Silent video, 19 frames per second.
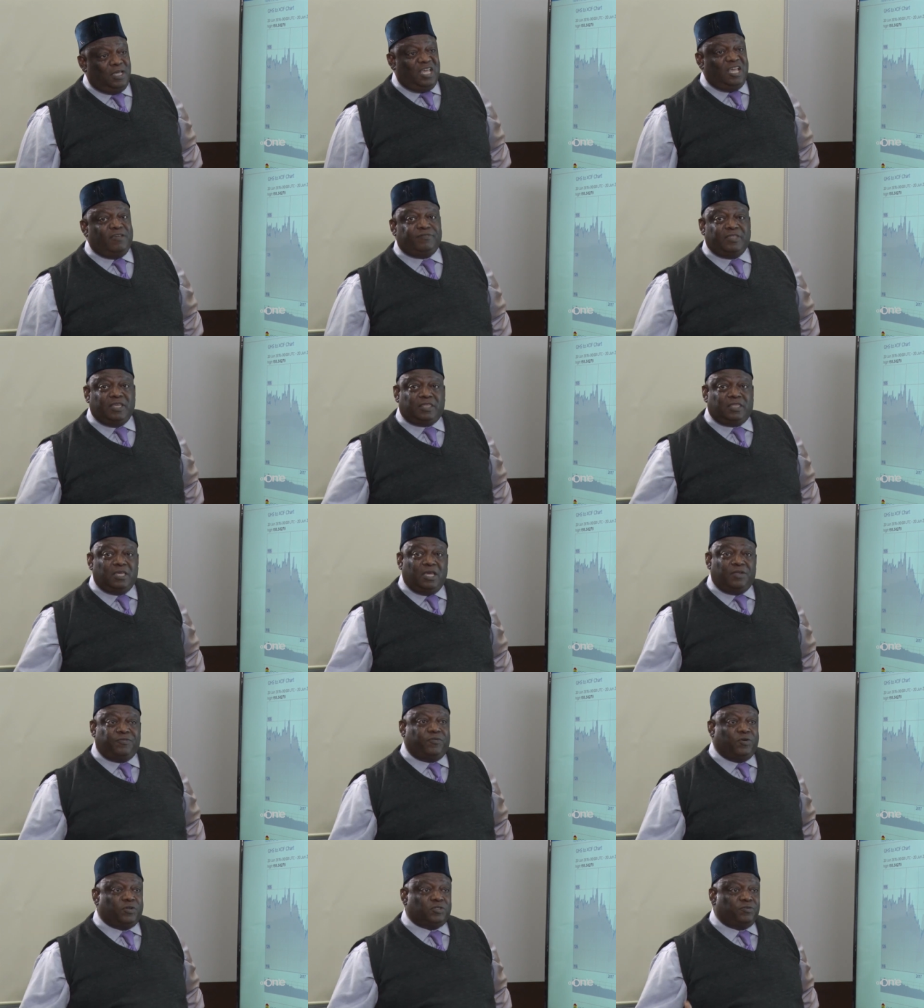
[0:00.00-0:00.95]
If the
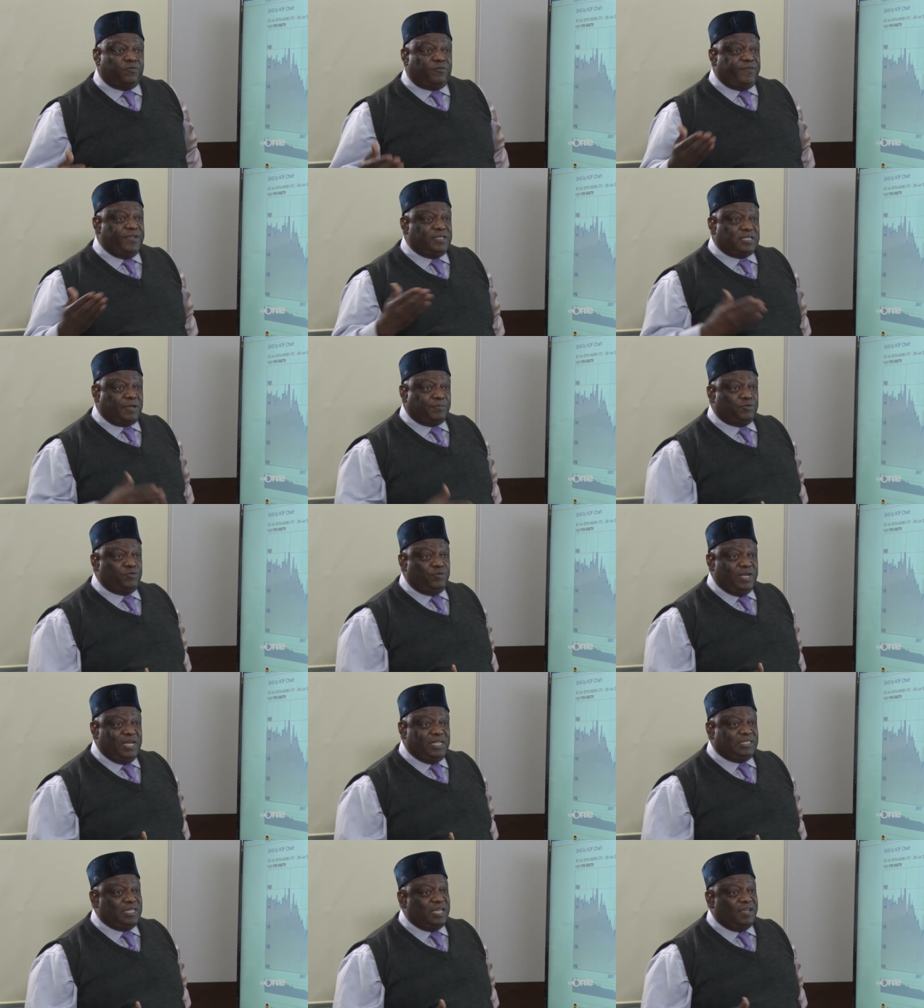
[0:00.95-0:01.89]
third force will face up to
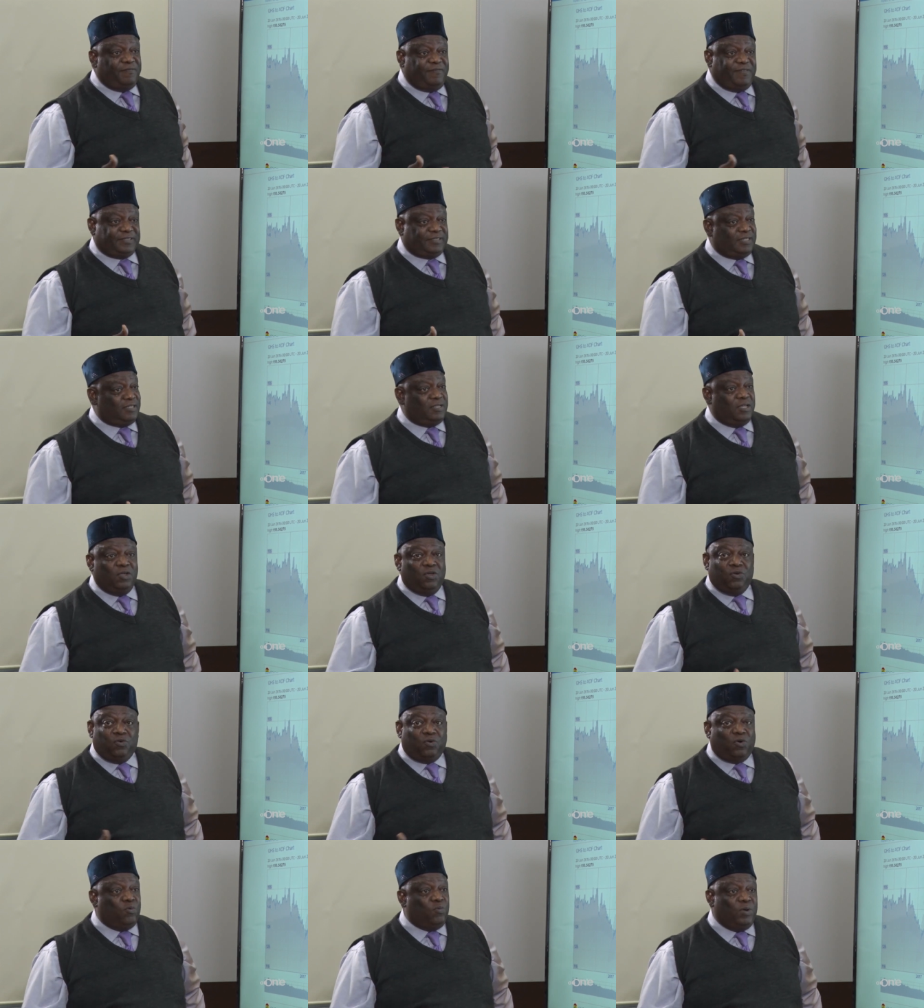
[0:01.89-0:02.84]
reality and fix it,
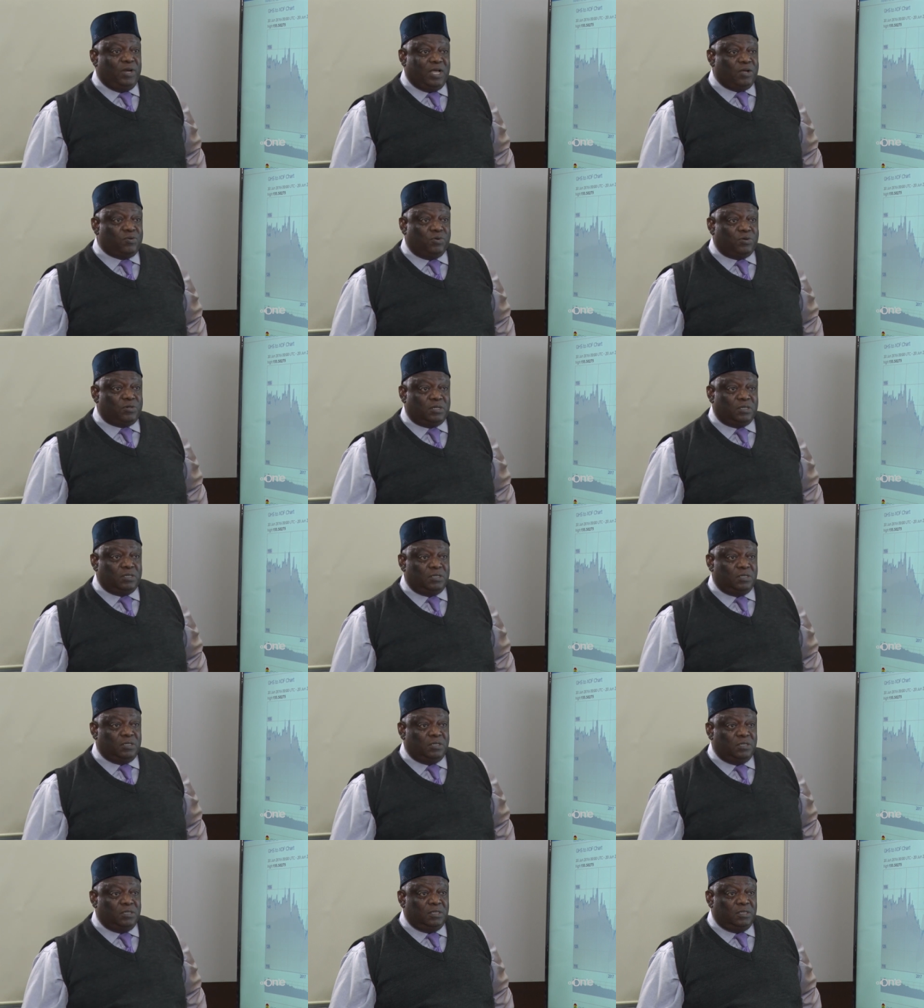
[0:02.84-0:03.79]
all well and good.
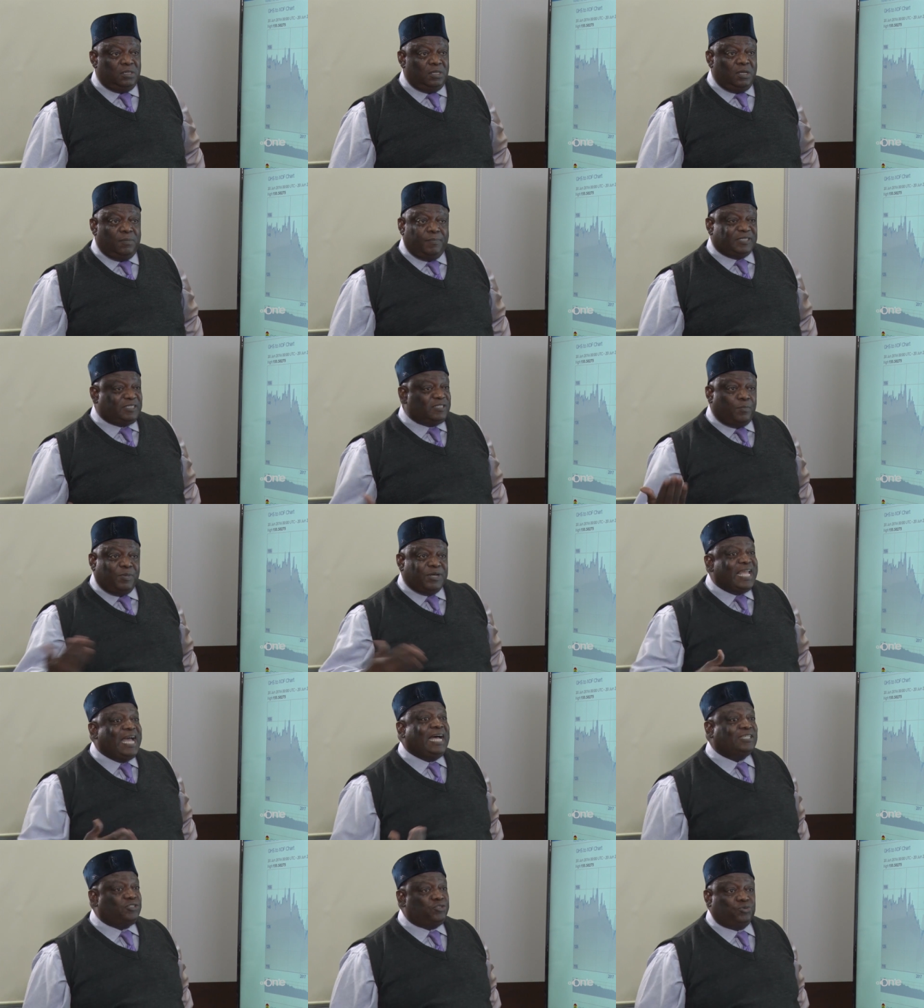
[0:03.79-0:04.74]
But
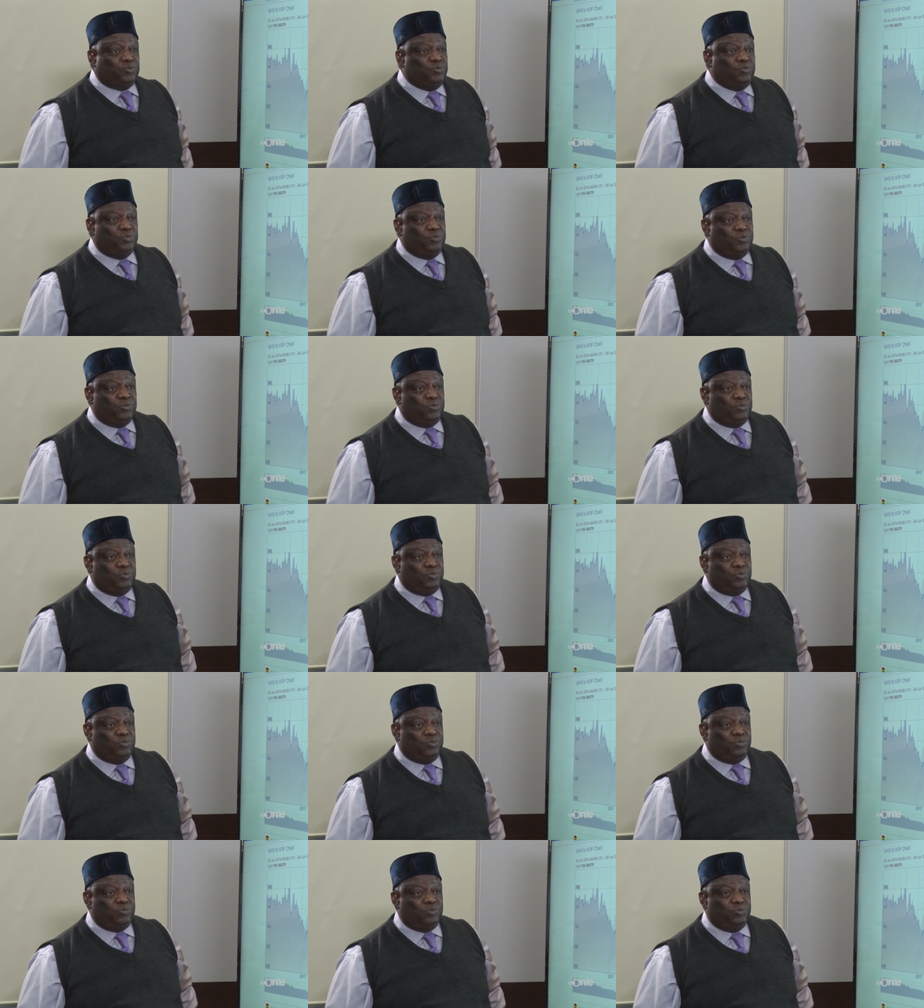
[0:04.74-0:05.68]
somebody has to.
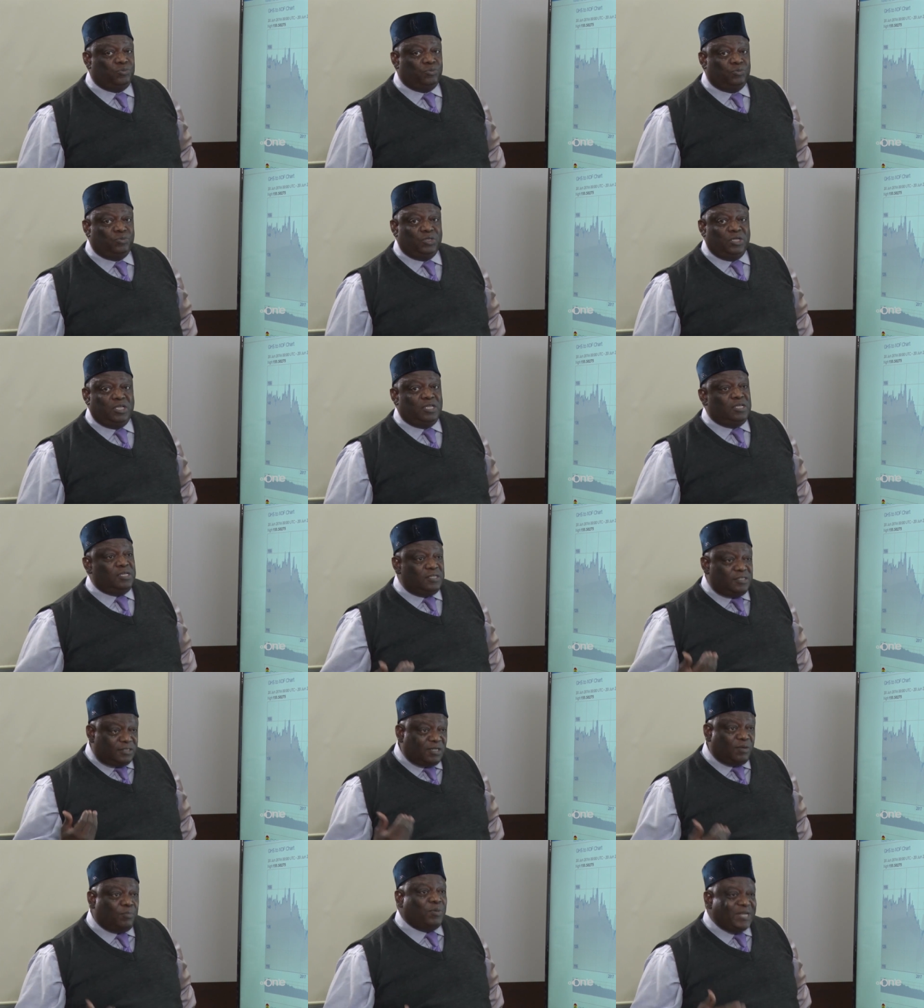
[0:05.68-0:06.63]

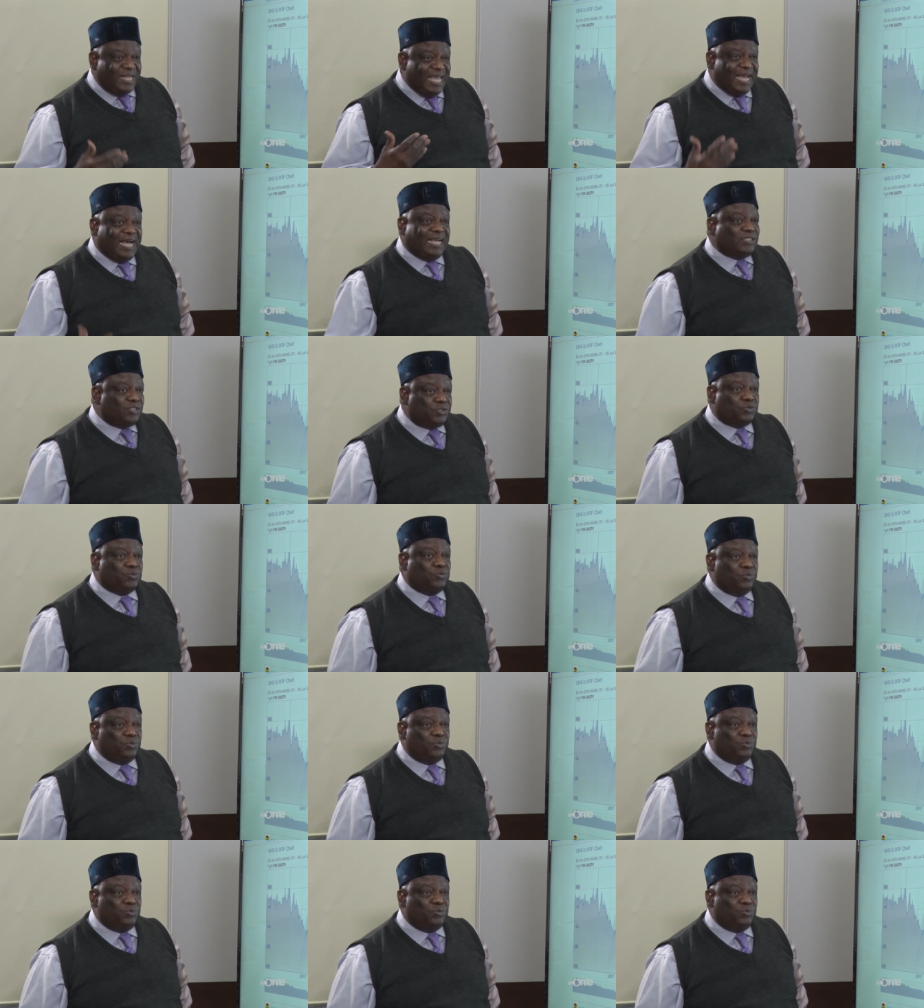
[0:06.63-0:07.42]
Somebody has to.